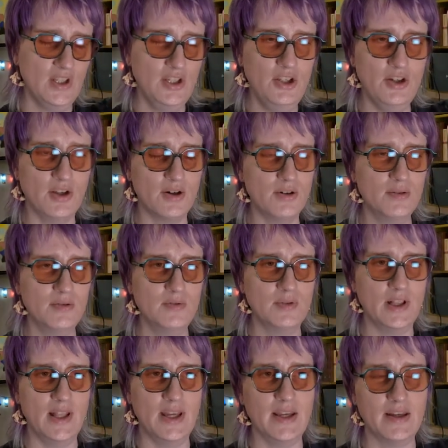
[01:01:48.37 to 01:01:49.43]
you know,
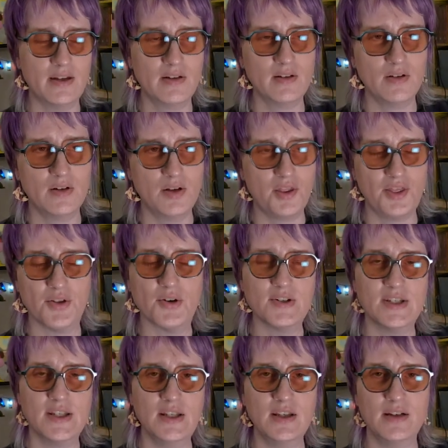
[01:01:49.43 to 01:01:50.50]
like
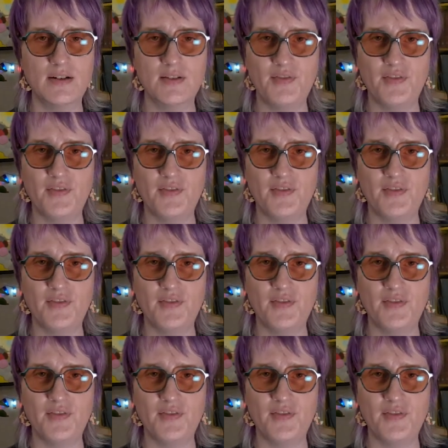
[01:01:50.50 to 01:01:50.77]
thirteen,